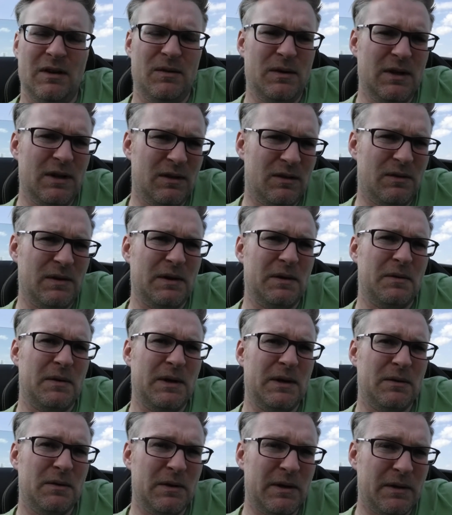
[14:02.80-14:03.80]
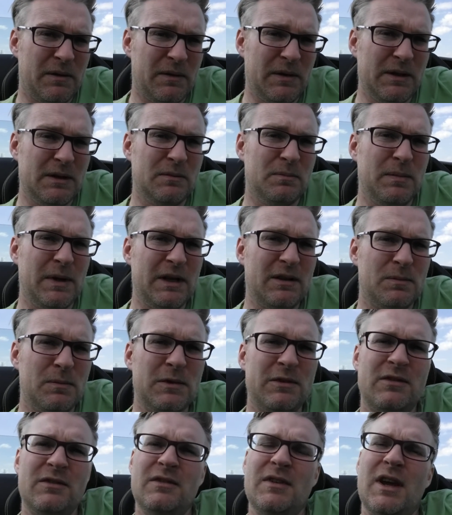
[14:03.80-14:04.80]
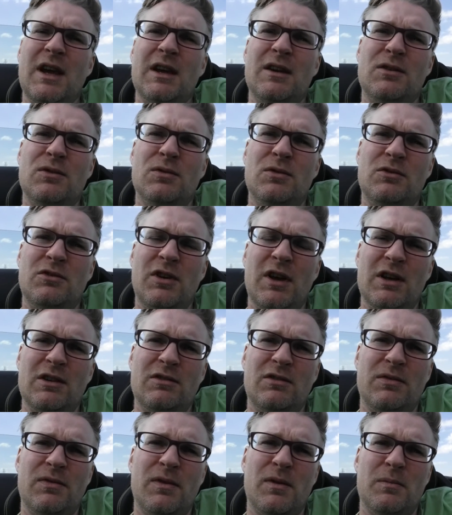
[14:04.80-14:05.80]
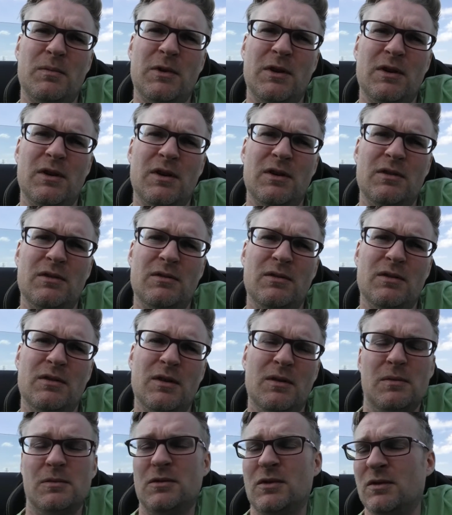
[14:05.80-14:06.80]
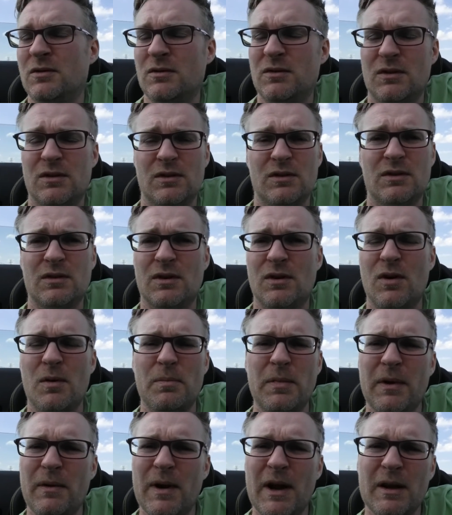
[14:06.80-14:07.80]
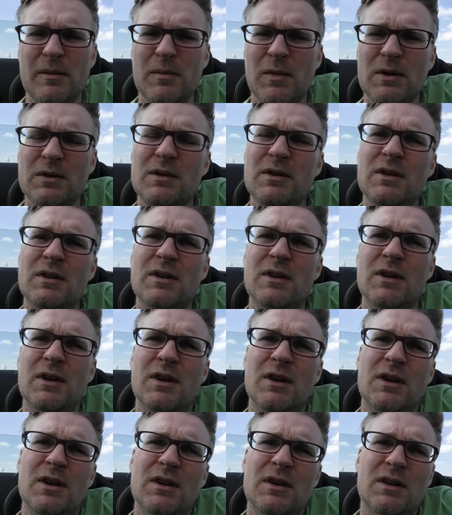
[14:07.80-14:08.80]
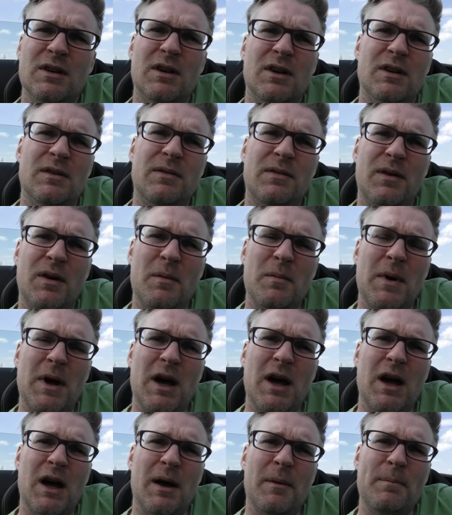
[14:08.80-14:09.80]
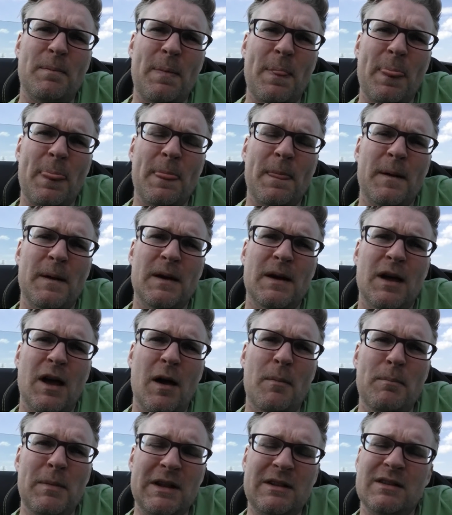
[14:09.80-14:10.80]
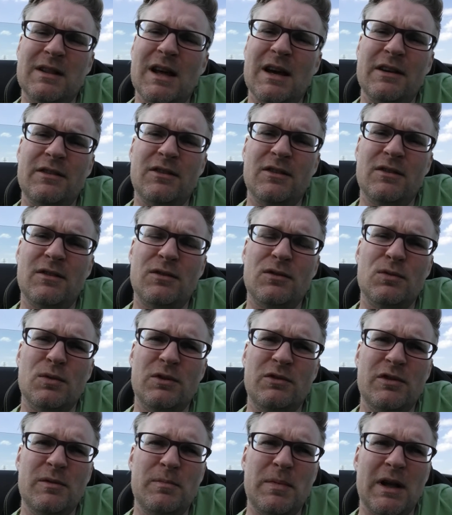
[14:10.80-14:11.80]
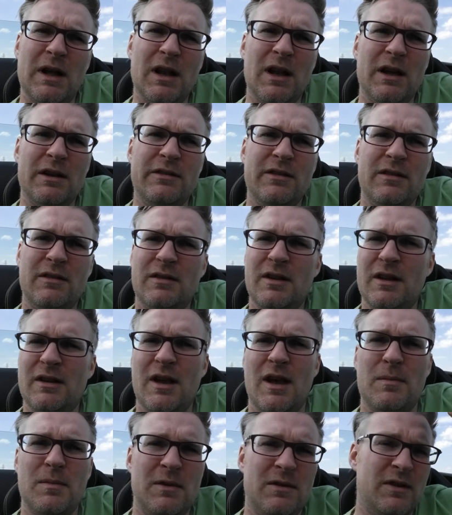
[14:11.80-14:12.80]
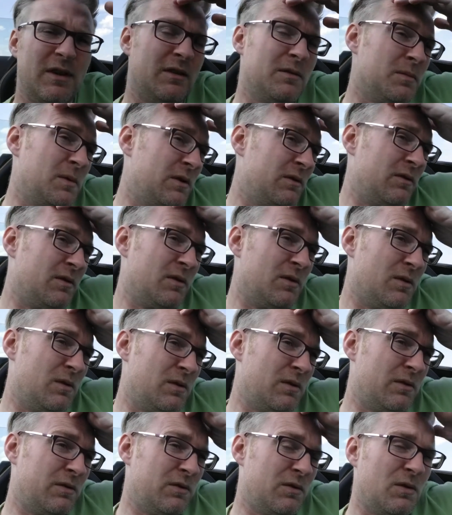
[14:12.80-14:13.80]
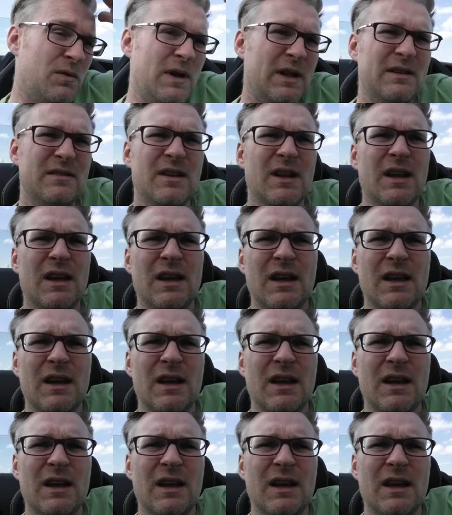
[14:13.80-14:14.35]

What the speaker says: a real big mistake to change from the copyright model from a MIT license to a GPL license. That happened 6 months ago or so, and